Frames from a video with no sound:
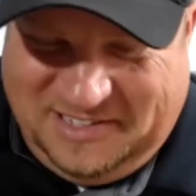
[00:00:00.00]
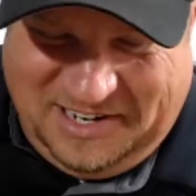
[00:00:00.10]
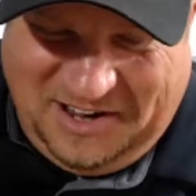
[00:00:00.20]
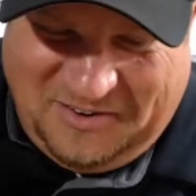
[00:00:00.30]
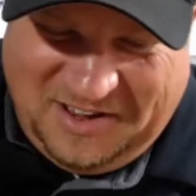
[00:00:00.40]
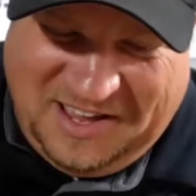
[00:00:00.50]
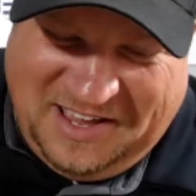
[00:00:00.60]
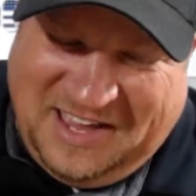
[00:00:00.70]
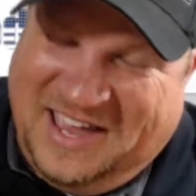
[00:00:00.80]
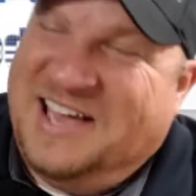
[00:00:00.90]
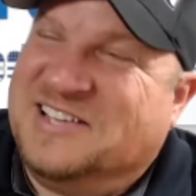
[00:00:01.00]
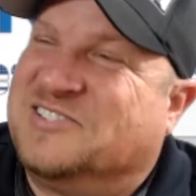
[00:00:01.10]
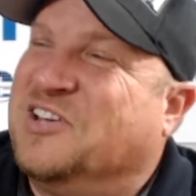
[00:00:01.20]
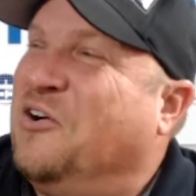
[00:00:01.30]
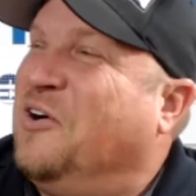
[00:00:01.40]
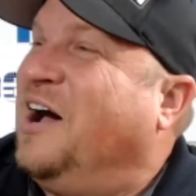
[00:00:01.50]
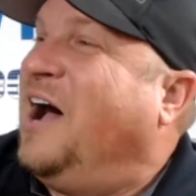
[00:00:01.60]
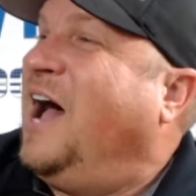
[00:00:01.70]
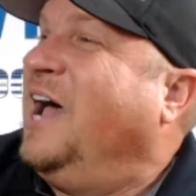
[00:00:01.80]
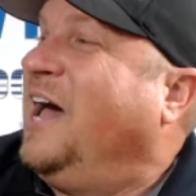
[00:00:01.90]
there you go. So
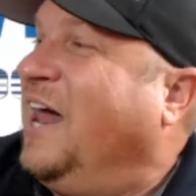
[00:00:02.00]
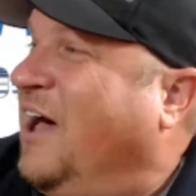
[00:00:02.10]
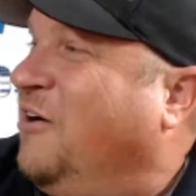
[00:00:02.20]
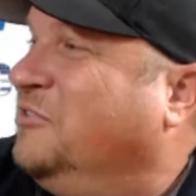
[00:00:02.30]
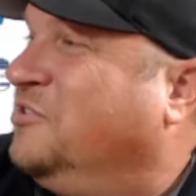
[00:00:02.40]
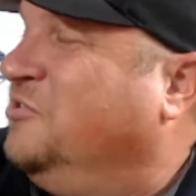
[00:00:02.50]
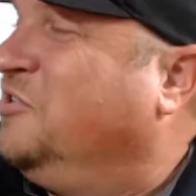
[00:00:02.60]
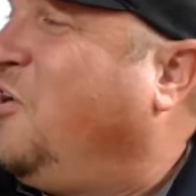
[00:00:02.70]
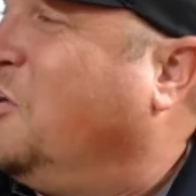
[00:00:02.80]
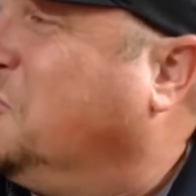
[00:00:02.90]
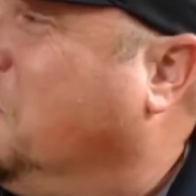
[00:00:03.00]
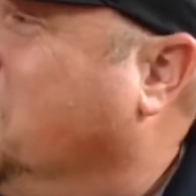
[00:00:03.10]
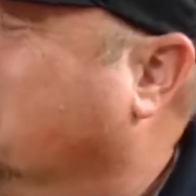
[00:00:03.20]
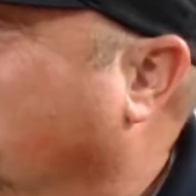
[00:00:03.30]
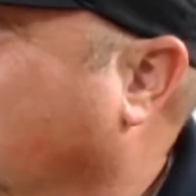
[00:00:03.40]
I got out to the car show this